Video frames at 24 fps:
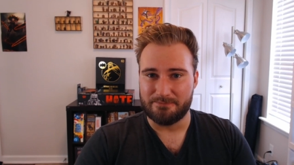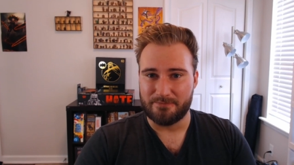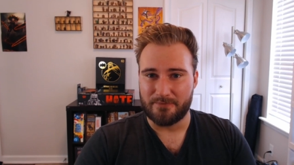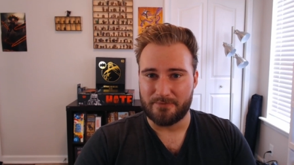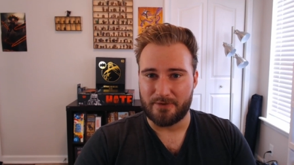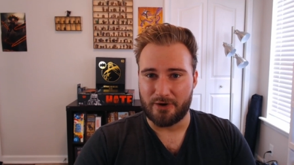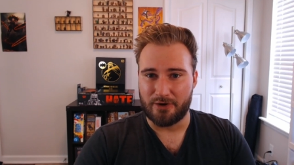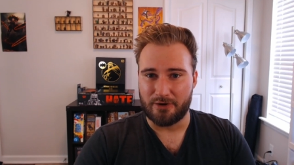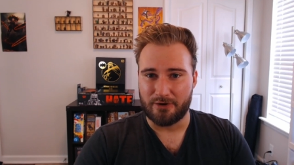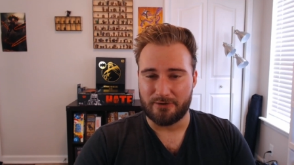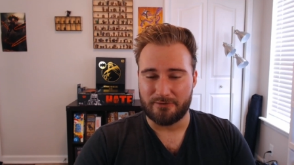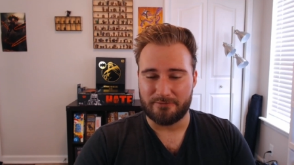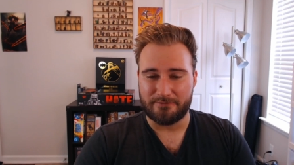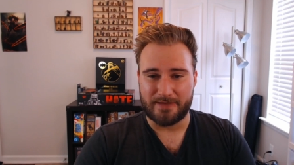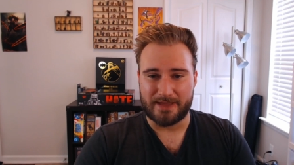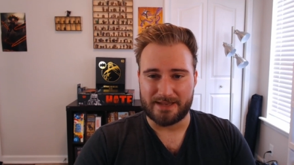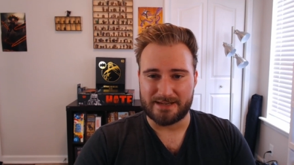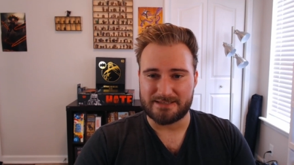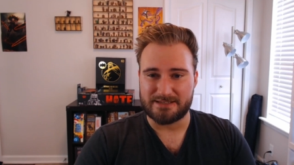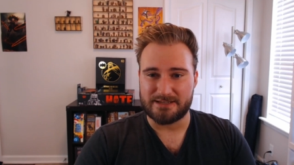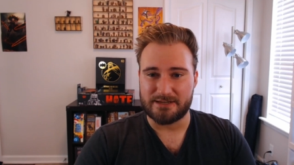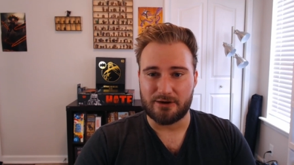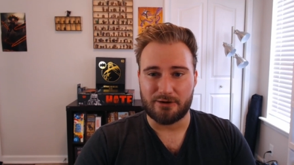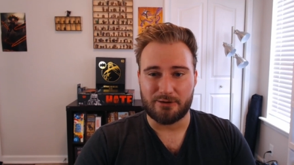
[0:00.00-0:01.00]
our
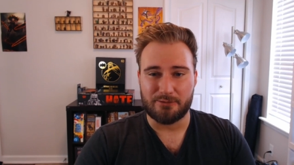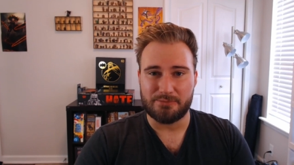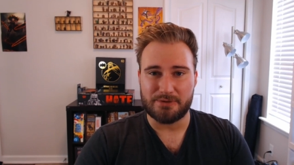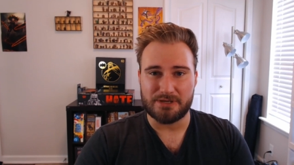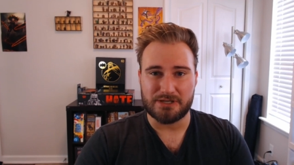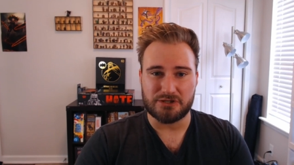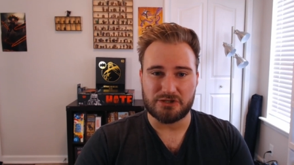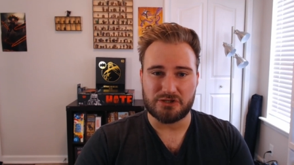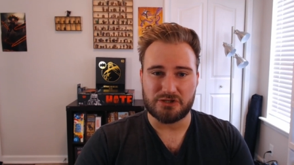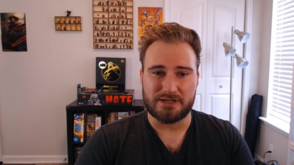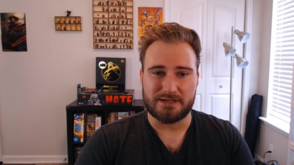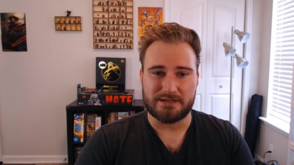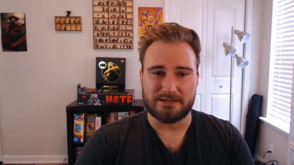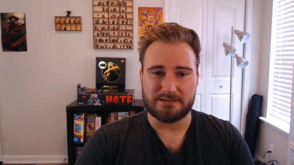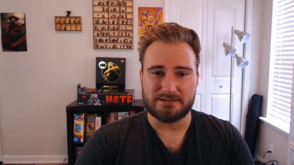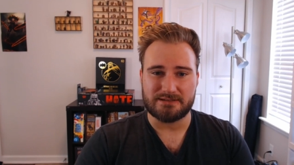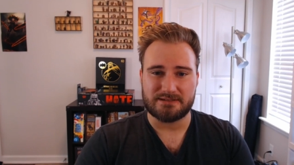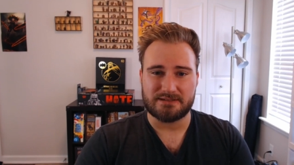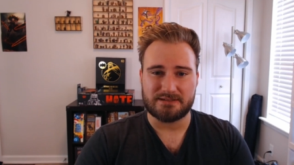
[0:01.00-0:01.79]
fantasy RPGs?